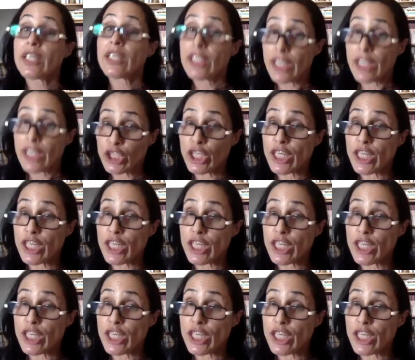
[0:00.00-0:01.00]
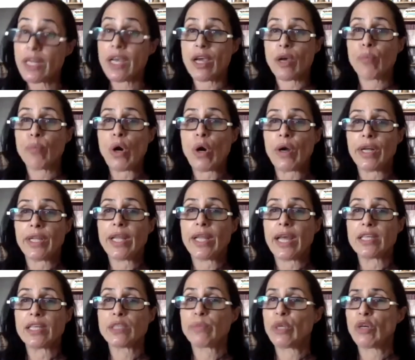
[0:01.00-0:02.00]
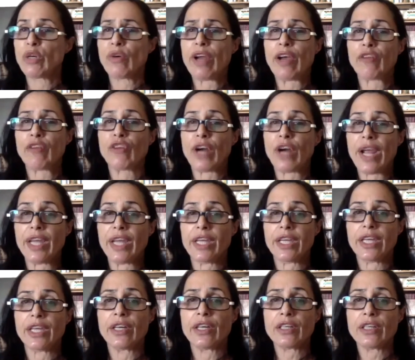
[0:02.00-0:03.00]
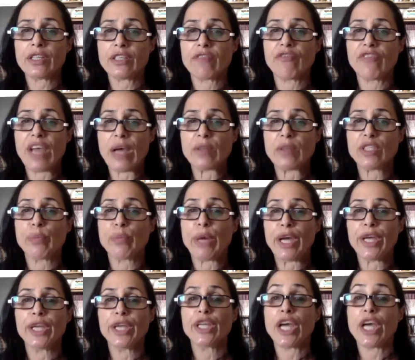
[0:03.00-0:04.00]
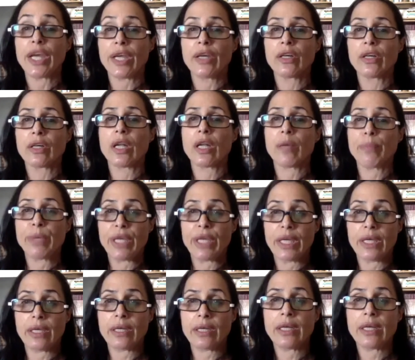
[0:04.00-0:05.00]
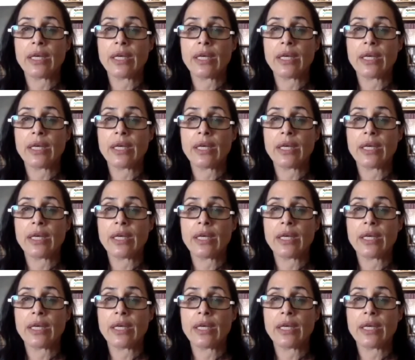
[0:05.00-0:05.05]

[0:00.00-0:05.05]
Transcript: Yesh Atid, a party that has been around for 8 years and founded by Yair Lapid,